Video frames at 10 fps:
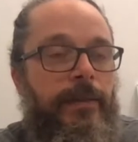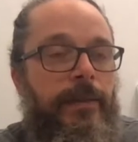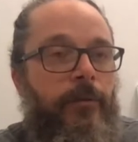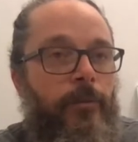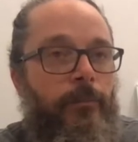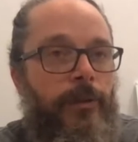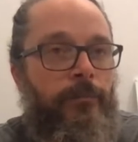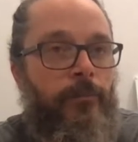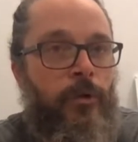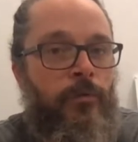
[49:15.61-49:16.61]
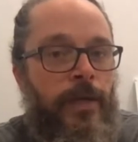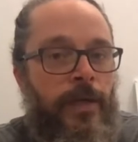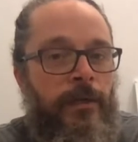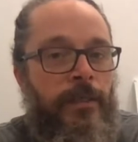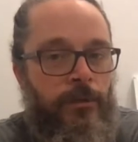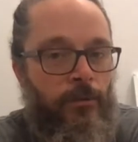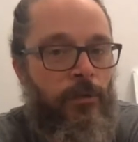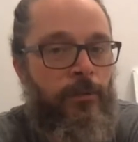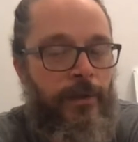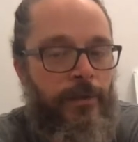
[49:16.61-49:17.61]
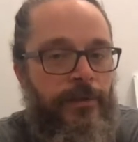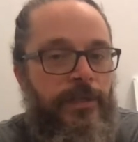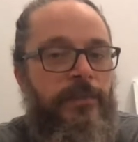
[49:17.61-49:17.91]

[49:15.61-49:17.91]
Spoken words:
that we'll be moving school models,